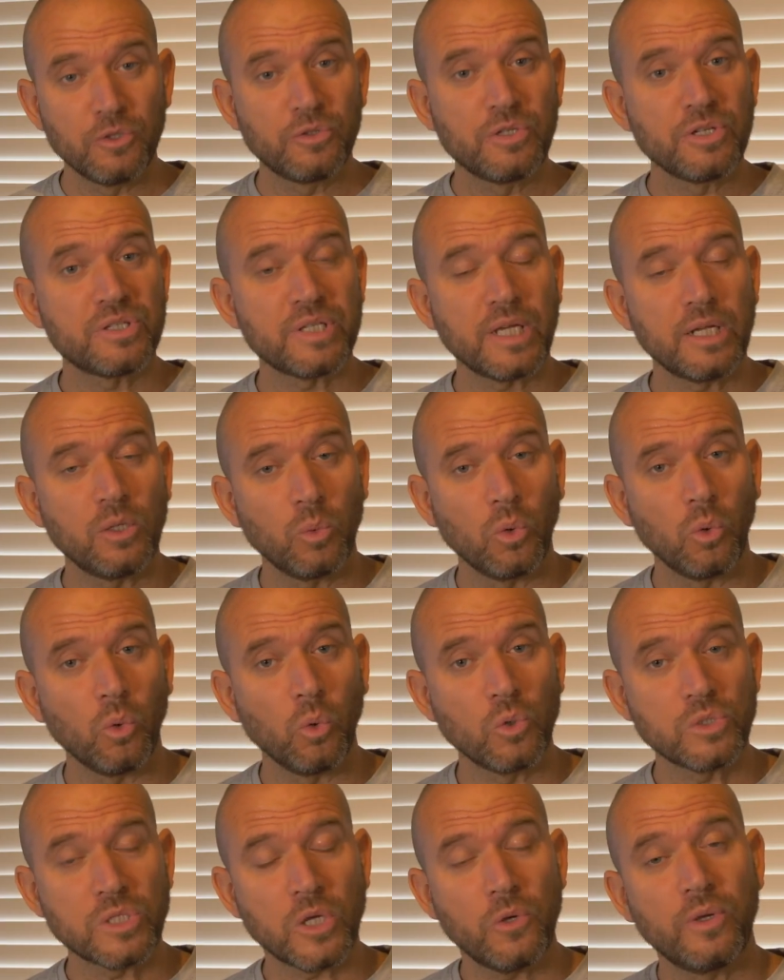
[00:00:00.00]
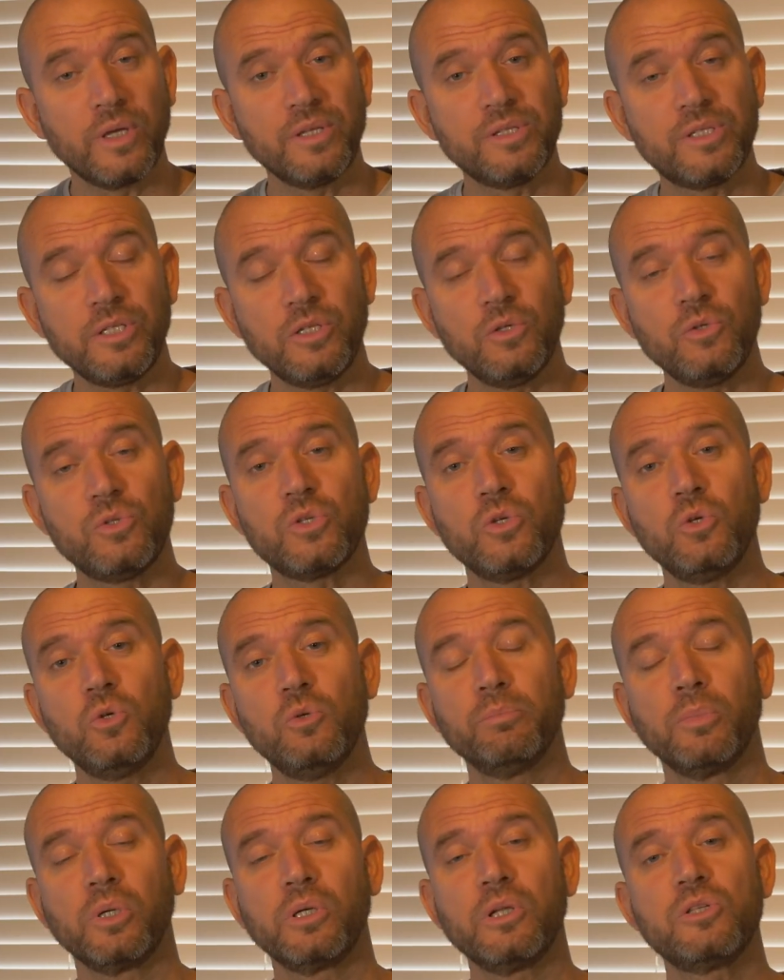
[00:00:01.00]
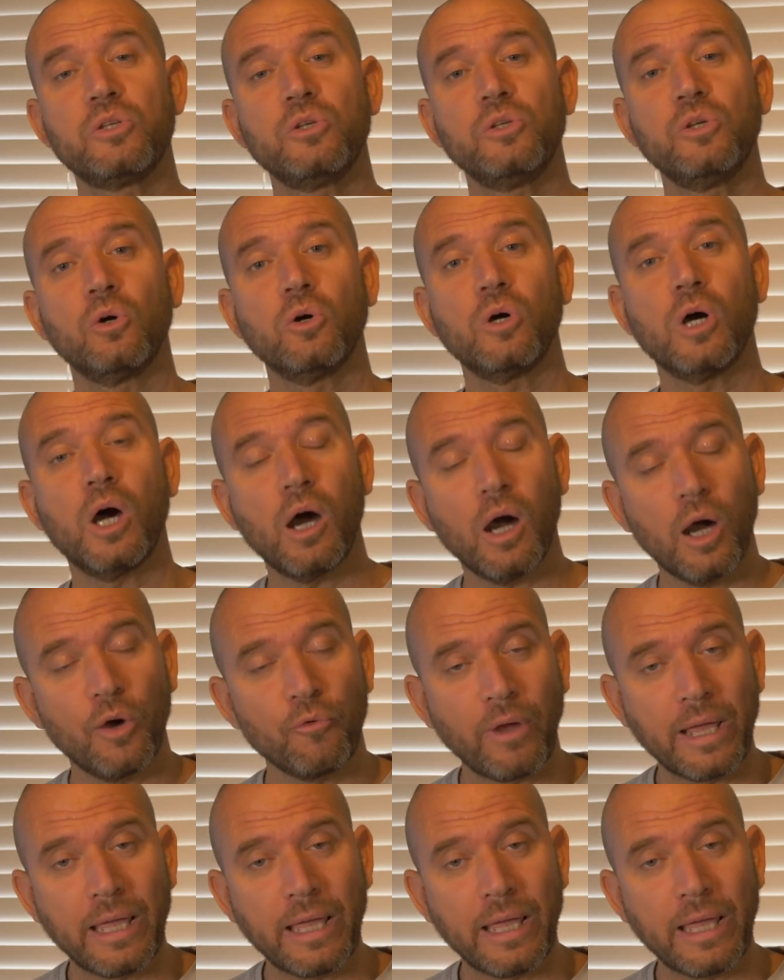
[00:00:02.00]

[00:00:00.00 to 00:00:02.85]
The Descent will also continue to monitor your heart